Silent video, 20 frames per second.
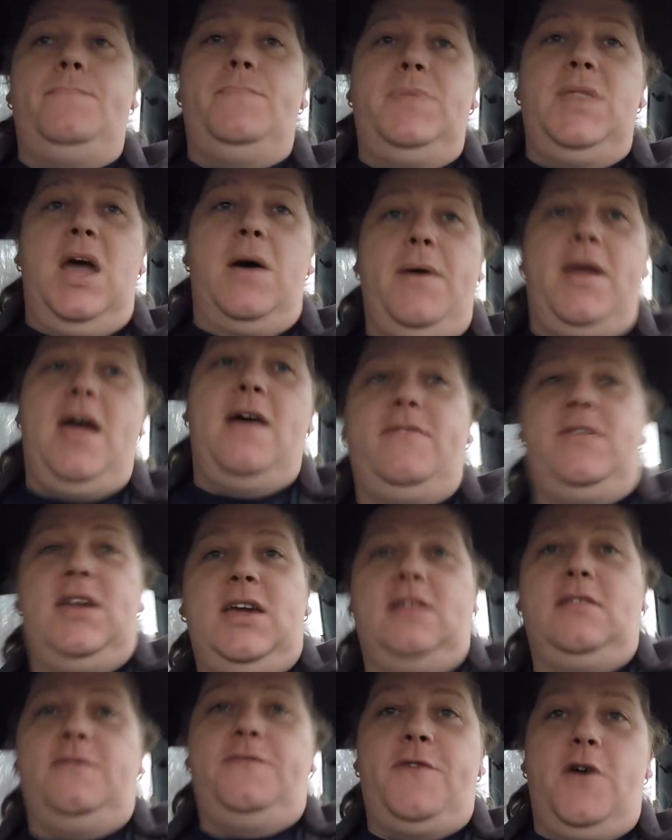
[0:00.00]
Now we have to
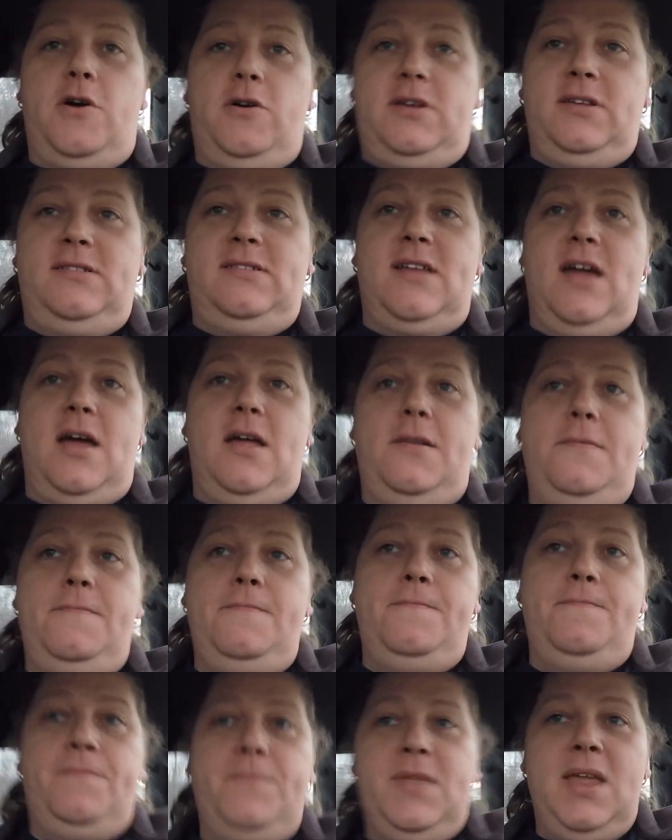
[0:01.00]
get the Focus done,
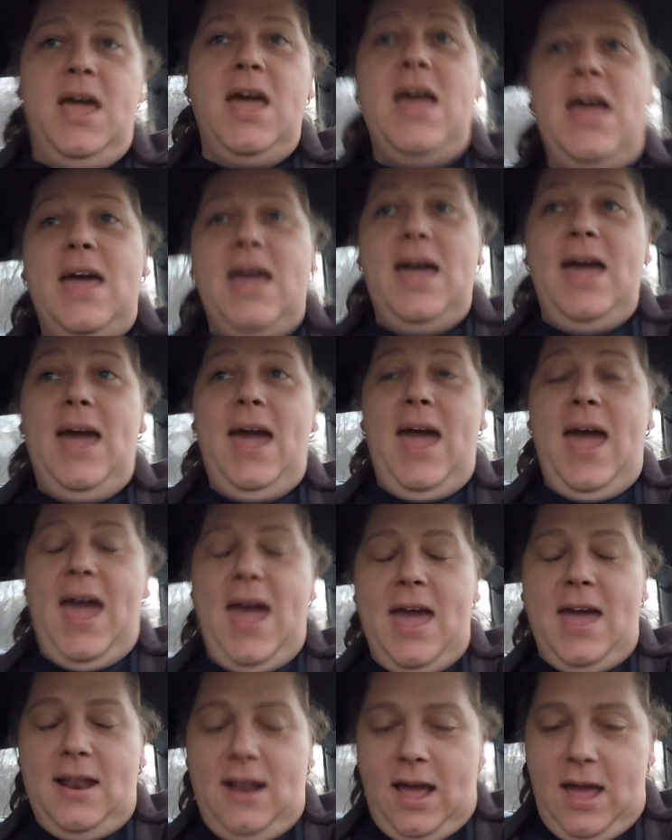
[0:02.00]

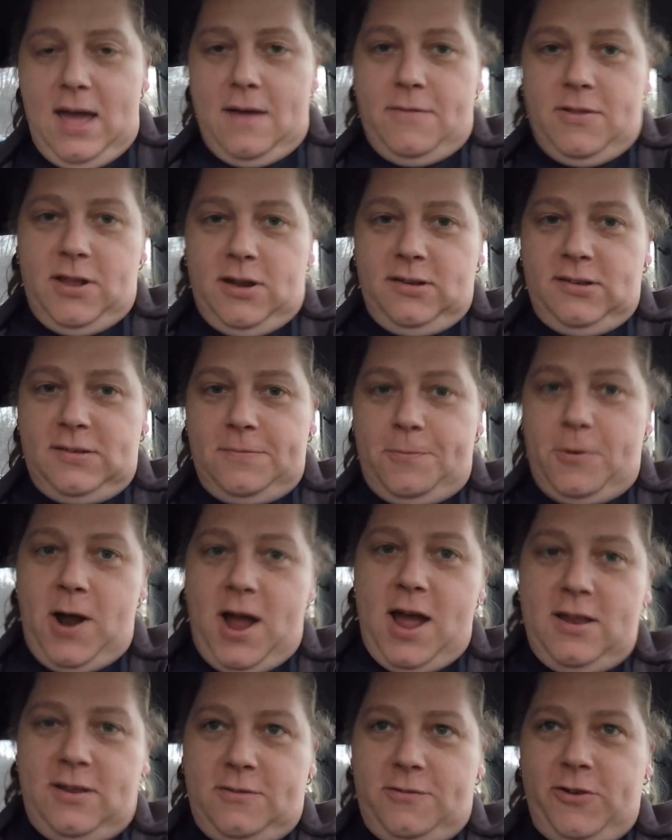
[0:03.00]
and I have a little
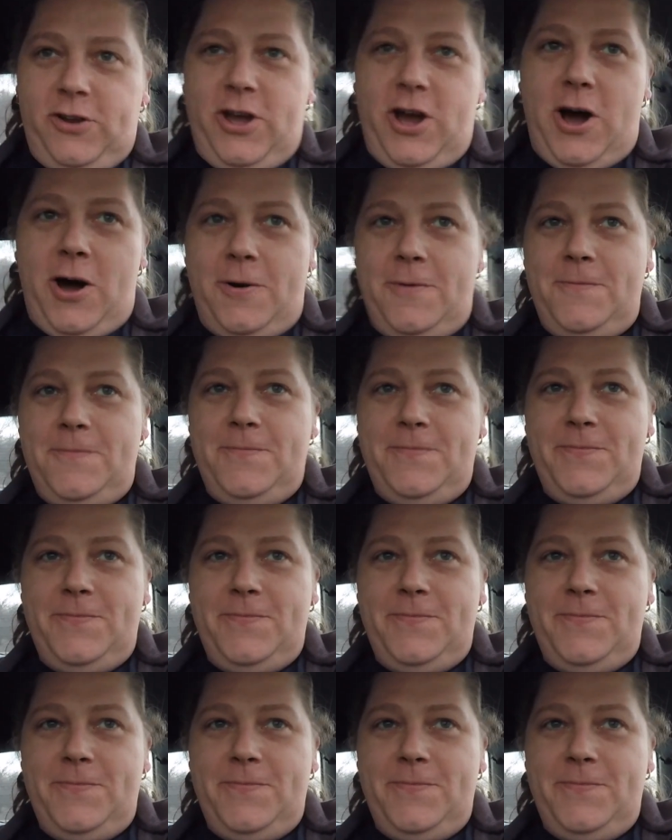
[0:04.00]
surprise for y'all.